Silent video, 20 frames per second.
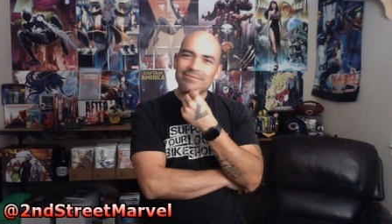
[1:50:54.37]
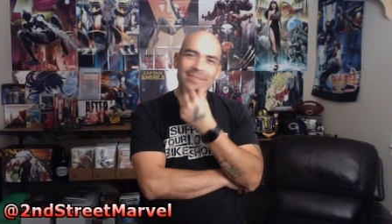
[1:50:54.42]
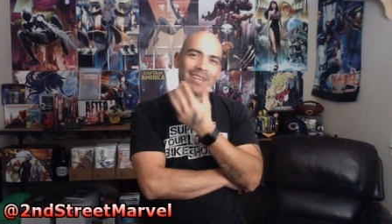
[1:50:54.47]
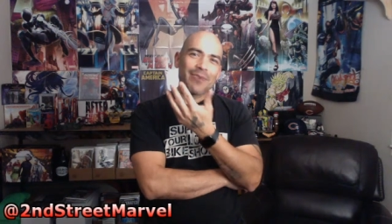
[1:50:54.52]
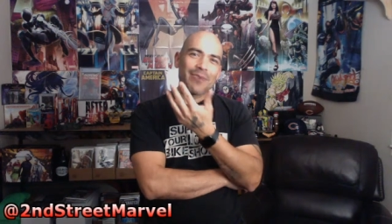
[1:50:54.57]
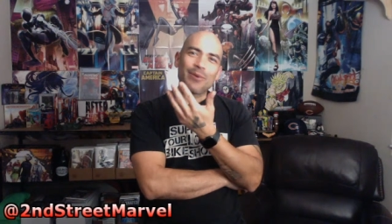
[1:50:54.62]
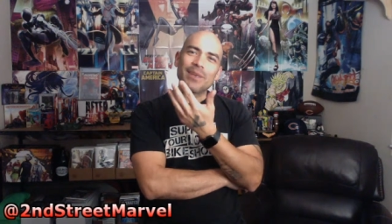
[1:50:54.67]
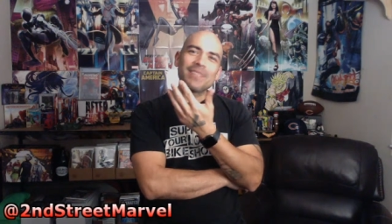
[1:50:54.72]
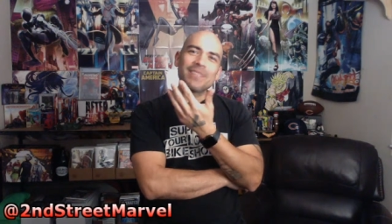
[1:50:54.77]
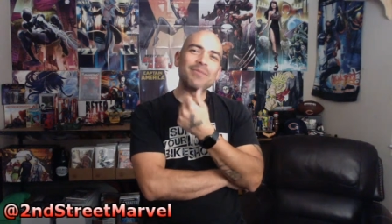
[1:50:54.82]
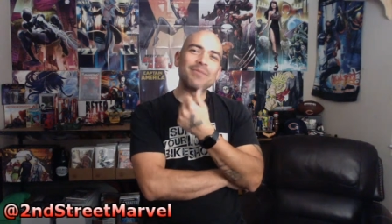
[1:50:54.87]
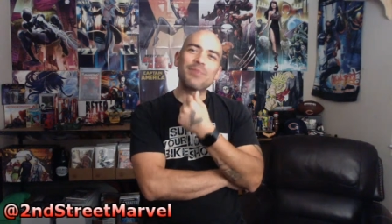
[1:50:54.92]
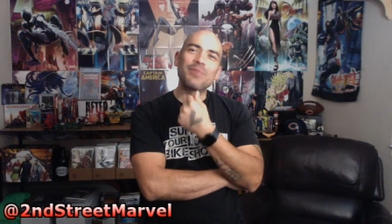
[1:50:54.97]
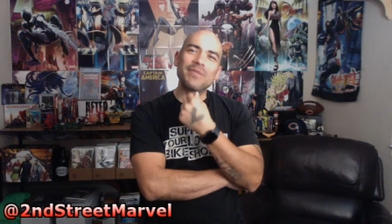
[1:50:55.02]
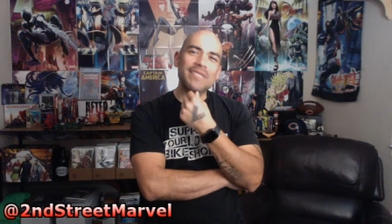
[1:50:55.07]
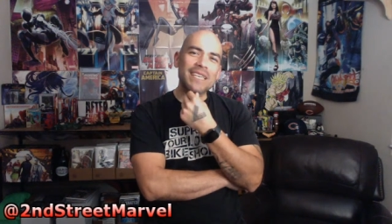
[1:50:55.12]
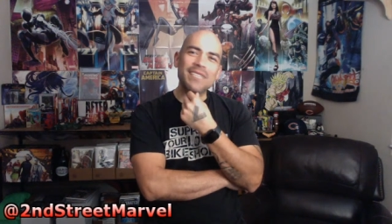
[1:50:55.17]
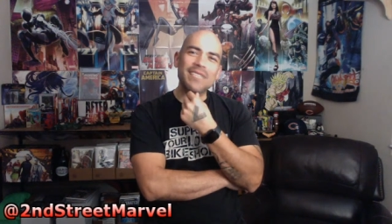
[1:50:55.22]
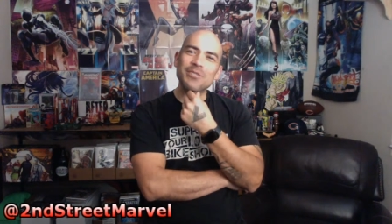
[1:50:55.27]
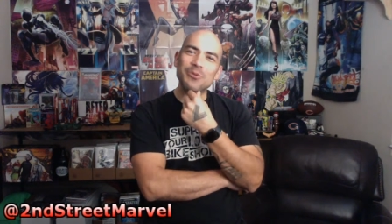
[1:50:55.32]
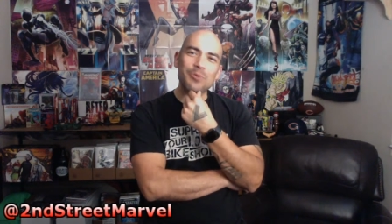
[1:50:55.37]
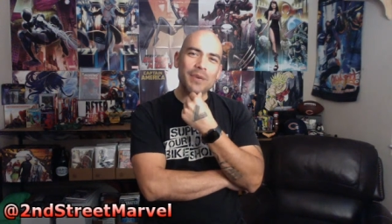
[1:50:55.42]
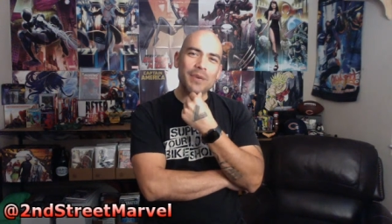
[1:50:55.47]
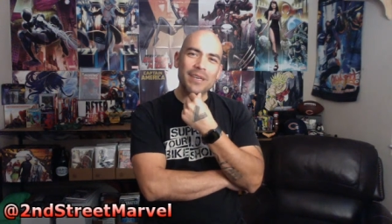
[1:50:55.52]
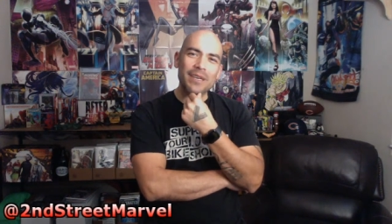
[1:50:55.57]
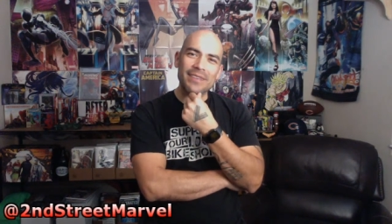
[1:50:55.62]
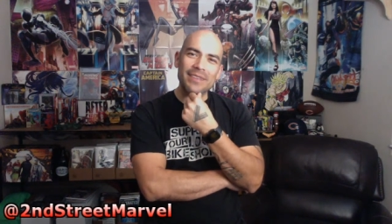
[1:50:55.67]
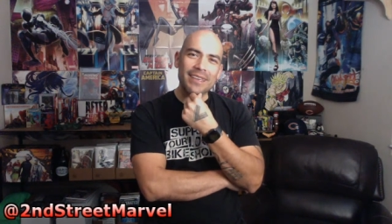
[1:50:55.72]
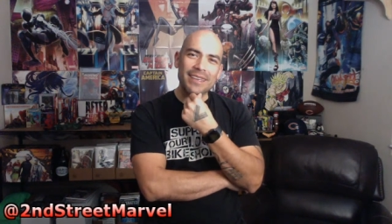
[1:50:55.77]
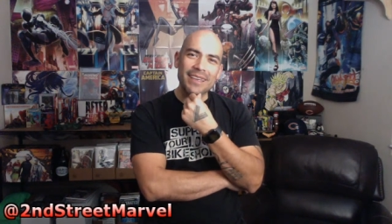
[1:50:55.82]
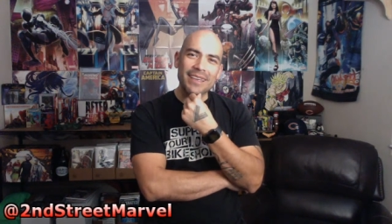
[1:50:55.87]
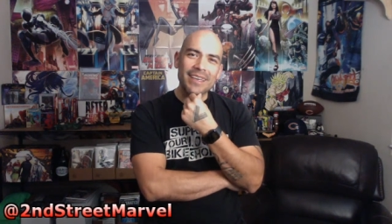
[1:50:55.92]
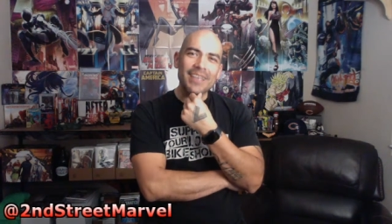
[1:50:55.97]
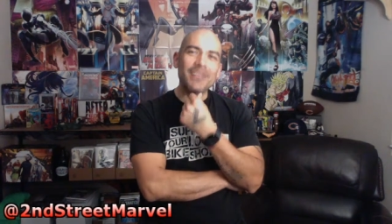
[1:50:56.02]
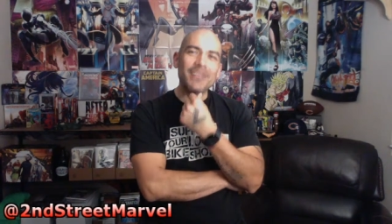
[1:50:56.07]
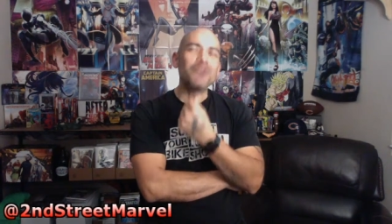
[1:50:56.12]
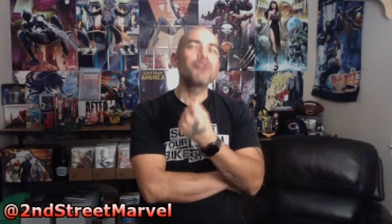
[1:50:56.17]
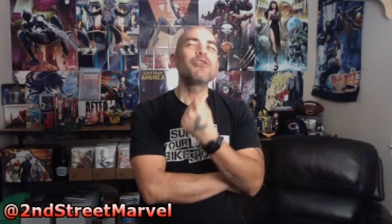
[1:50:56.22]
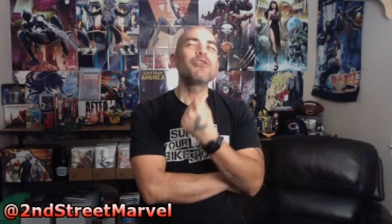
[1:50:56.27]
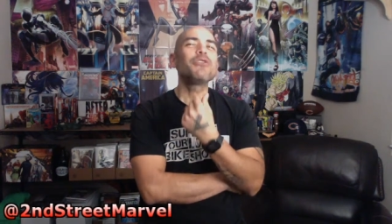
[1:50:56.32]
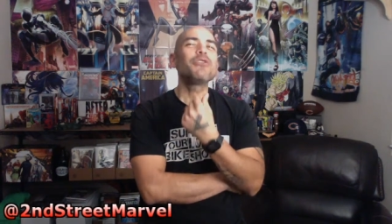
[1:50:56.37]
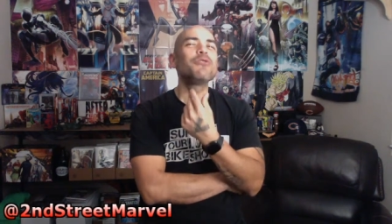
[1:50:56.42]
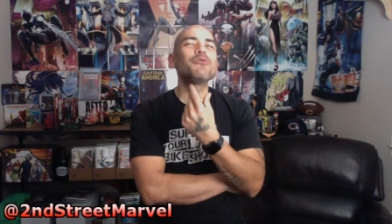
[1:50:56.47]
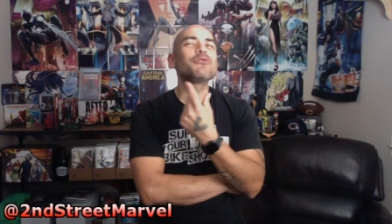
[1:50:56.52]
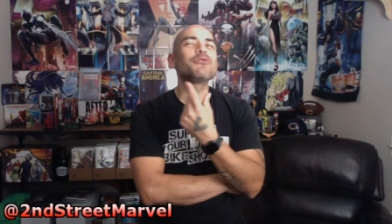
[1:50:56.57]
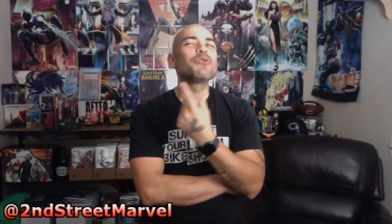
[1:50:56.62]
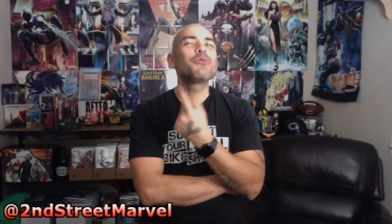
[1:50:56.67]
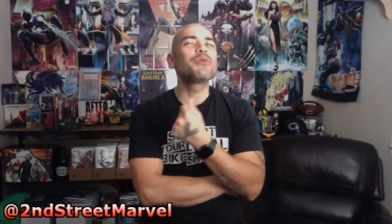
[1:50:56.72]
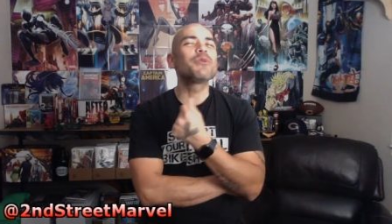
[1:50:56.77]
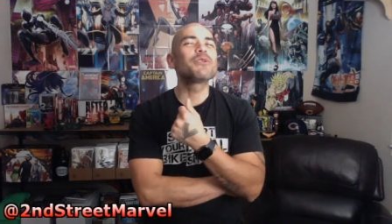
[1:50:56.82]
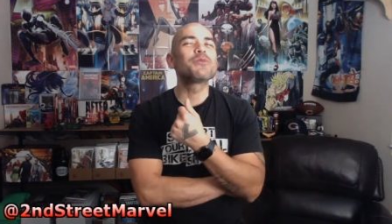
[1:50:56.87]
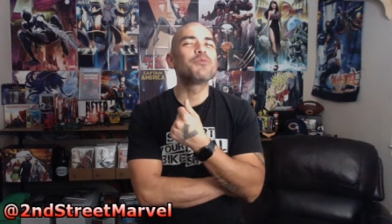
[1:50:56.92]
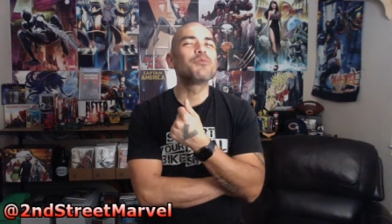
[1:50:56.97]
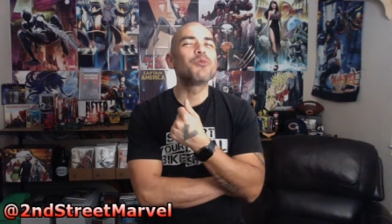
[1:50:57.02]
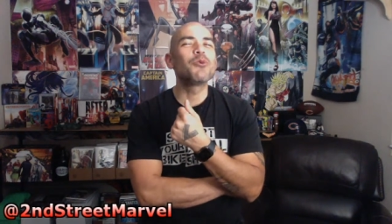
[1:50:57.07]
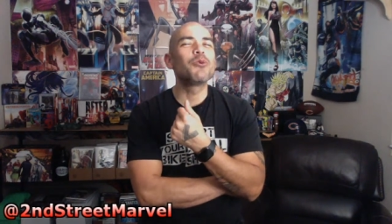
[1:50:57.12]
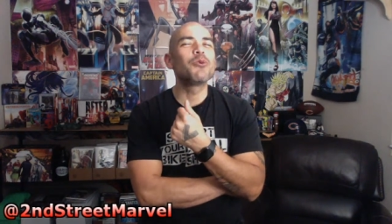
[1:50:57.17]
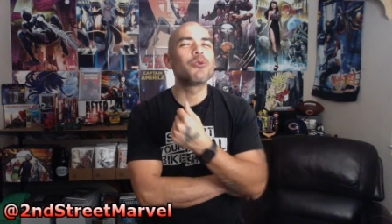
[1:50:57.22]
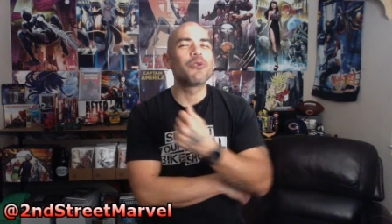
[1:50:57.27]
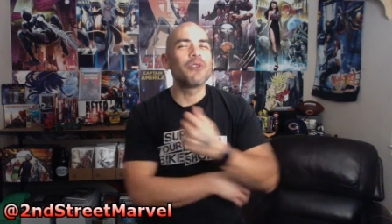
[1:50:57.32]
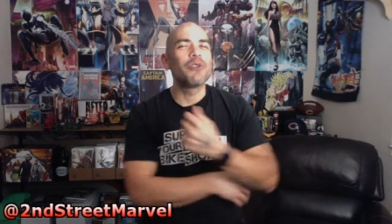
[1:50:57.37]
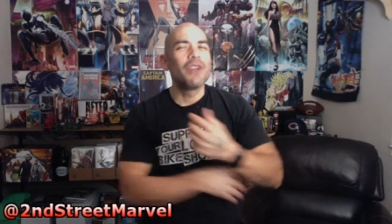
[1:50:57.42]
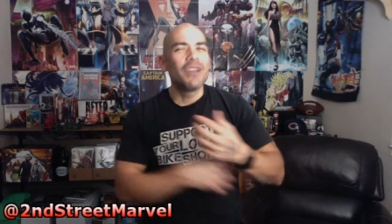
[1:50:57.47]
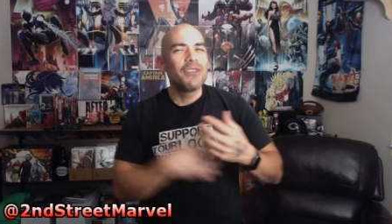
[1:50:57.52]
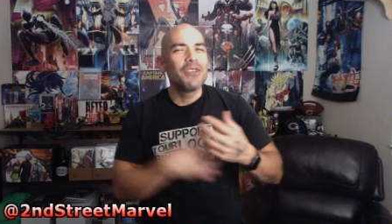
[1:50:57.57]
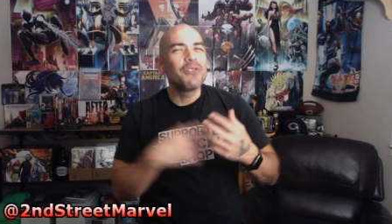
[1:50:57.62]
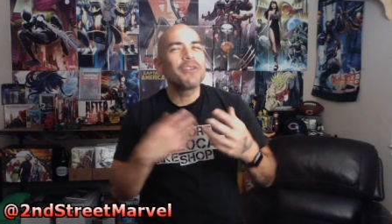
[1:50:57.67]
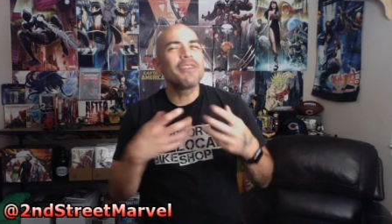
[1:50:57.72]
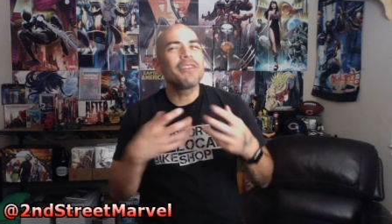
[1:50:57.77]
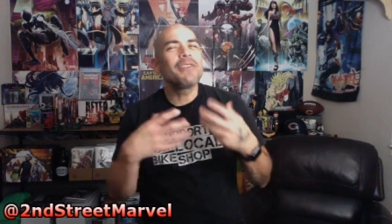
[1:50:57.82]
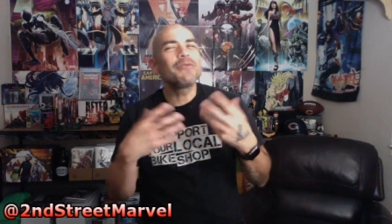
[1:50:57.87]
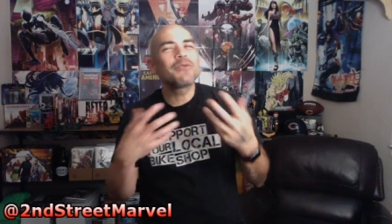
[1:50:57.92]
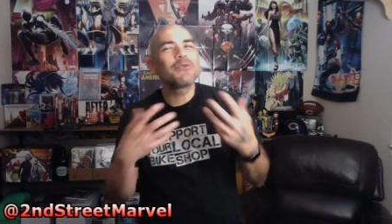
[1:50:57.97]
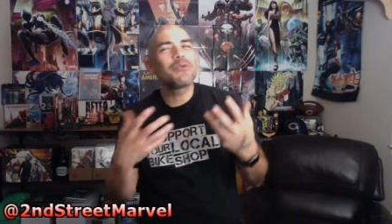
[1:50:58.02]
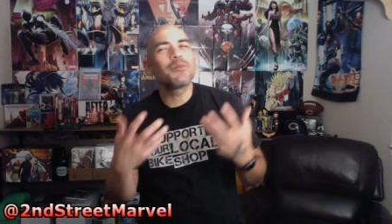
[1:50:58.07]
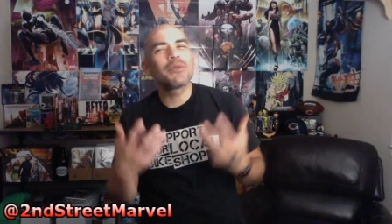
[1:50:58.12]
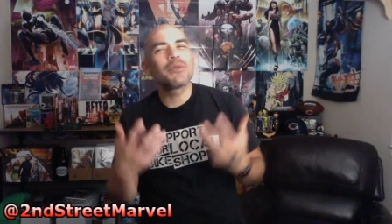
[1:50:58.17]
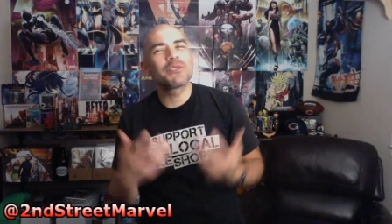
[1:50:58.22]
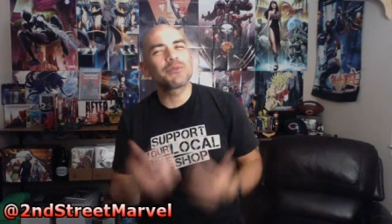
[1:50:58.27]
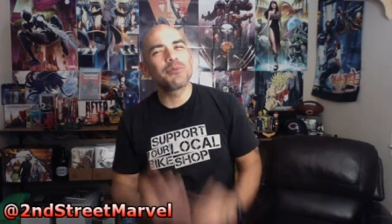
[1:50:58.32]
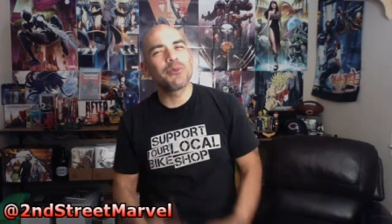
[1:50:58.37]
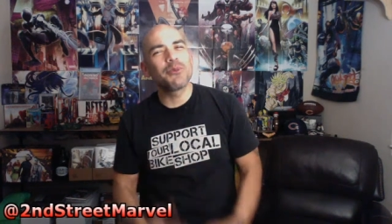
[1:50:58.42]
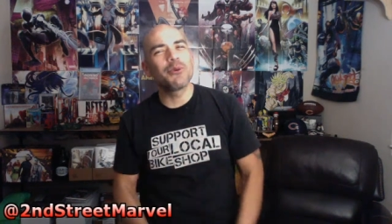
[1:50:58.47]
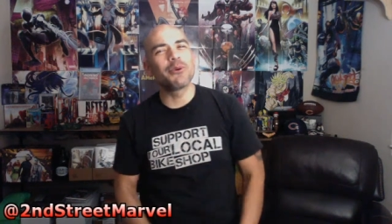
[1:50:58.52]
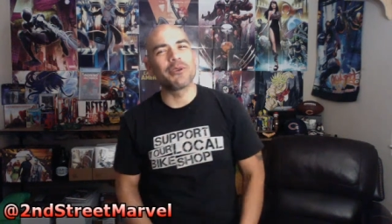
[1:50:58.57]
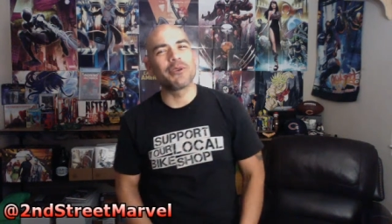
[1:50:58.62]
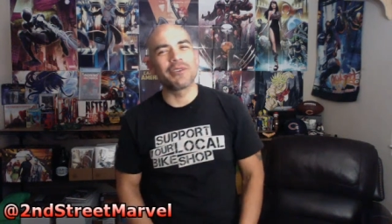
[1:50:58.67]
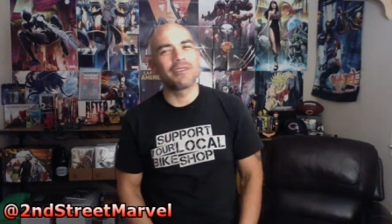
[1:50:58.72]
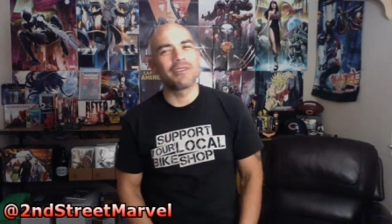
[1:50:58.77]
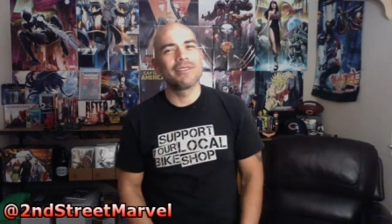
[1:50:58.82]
wasted potential, man. Like, you could do so much more. You could do so much more.